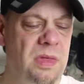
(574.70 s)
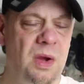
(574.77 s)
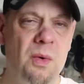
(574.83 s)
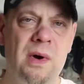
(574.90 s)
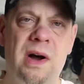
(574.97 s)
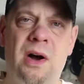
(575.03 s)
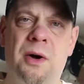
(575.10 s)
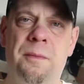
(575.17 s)

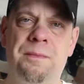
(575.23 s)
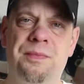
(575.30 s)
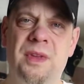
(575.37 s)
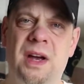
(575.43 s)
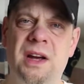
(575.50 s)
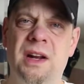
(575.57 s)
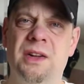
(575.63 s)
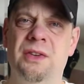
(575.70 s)
Wow,
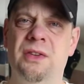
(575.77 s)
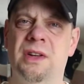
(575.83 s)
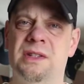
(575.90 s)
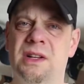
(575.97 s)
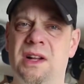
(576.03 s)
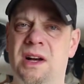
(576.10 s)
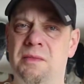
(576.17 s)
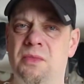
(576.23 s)
I'm gonna do this
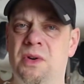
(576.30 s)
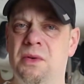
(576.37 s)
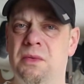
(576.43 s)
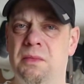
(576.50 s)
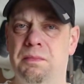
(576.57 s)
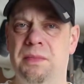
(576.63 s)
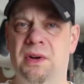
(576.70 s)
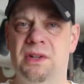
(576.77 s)
a lot more
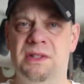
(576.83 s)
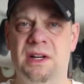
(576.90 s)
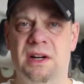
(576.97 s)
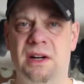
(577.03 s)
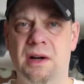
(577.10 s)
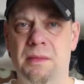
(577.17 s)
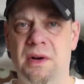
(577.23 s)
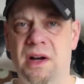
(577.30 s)
when beers are
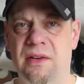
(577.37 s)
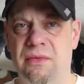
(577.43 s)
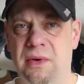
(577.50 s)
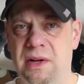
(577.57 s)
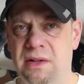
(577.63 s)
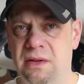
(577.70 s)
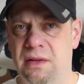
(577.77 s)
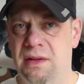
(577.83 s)
coming off
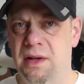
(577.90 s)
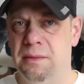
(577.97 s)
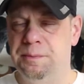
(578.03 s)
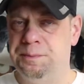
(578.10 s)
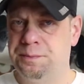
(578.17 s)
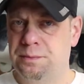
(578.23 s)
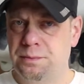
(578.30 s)
way too thin.